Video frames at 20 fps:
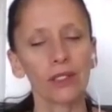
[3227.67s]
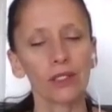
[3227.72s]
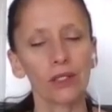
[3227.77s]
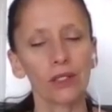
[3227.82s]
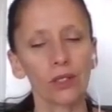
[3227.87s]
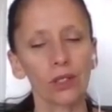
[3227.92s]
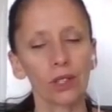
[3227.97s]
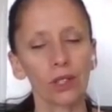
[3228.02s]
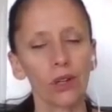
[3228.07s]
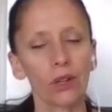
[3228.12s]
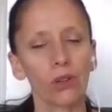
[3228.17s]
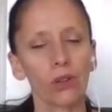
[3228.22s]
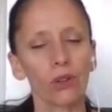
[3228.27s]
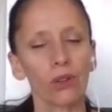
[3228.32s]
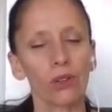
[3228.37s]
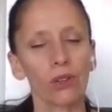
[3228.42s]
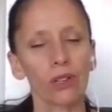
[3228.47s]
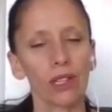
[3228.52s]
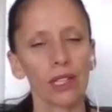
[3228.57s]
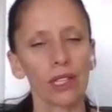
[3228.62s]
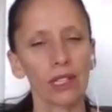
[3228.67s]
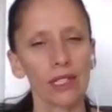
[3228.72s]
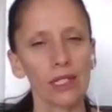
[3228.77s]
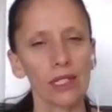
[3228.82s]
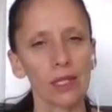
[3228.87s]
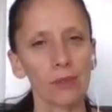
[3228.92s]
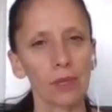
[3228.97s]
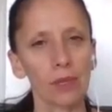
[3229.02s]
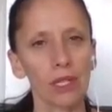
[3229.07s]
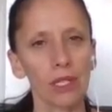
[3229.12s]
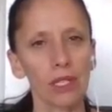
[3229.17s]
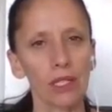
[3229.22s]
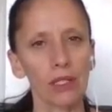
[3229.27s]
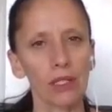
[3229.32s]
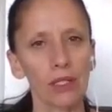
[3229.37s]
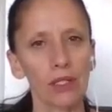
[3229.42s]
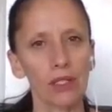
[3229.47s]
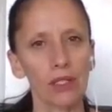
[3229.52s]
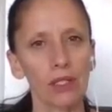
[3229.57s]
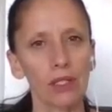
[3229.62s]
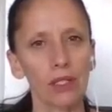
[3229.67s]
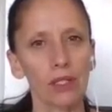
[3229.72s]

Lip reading: know, and experience